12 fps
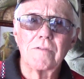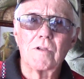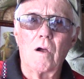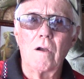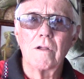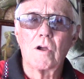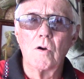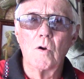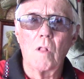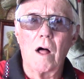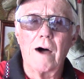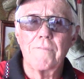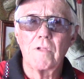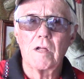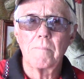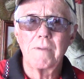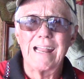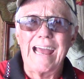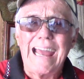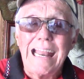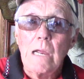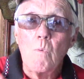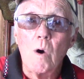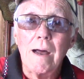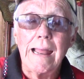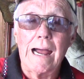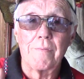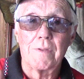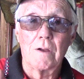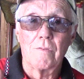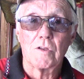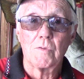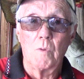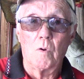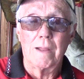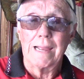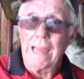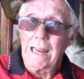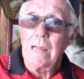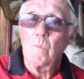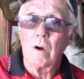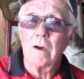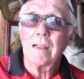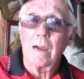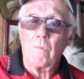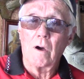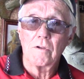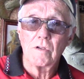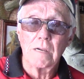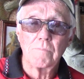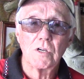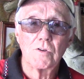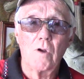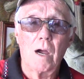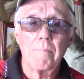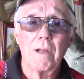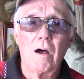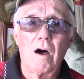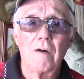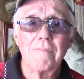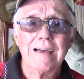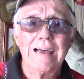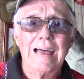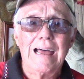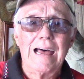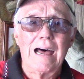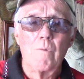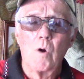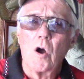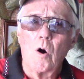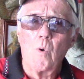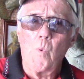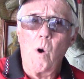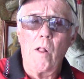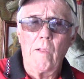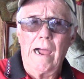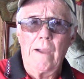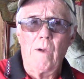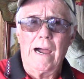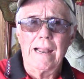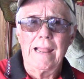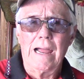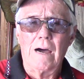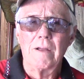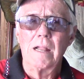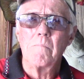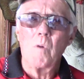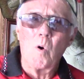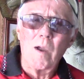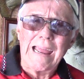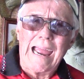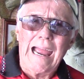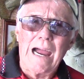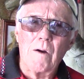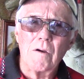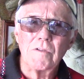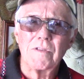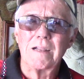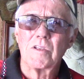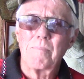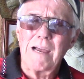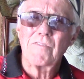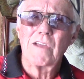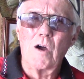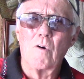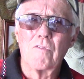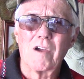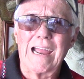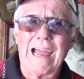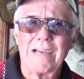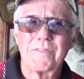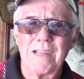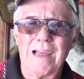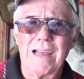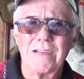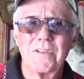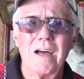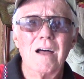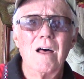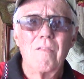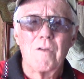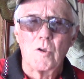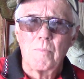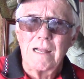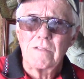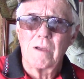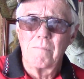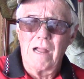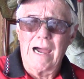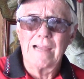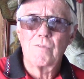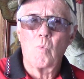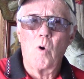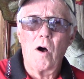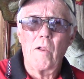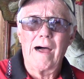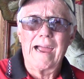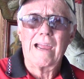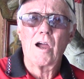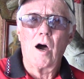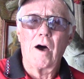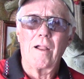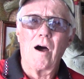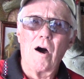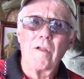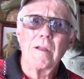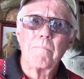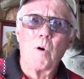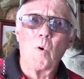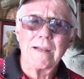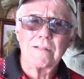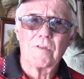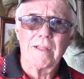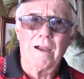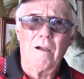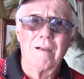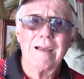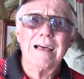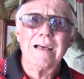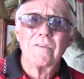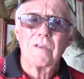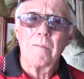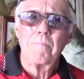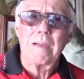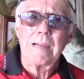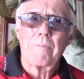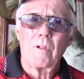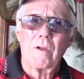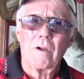starting to cool off a little bit. 81 out there this morning. 81, that water temperature's dropping off. And we'll go with walleye right now. In the morning hours, and especially overcast days, there's been some nice walleye caught on the points there. Some people